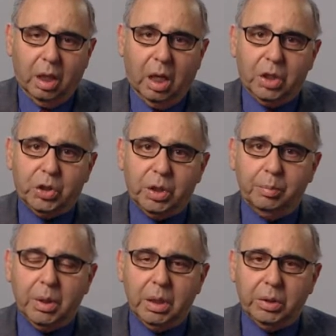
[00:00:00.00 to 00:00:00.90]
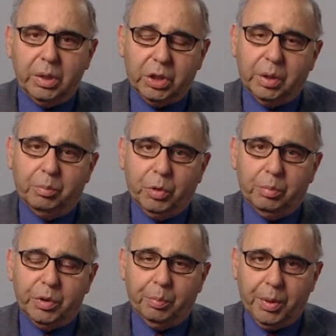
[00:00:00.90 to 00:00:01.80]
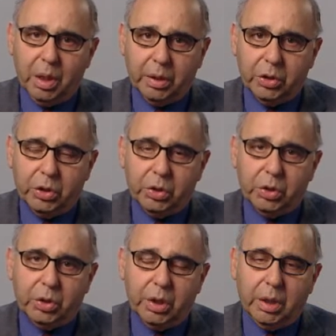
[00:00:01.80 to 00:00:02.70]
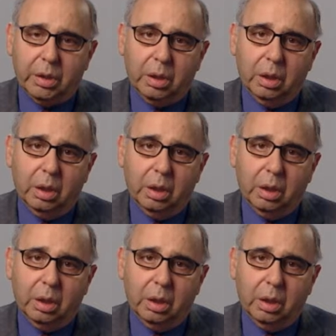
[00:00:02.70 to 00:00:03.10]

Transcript: are similar to the symptoms of Parkinson's disease.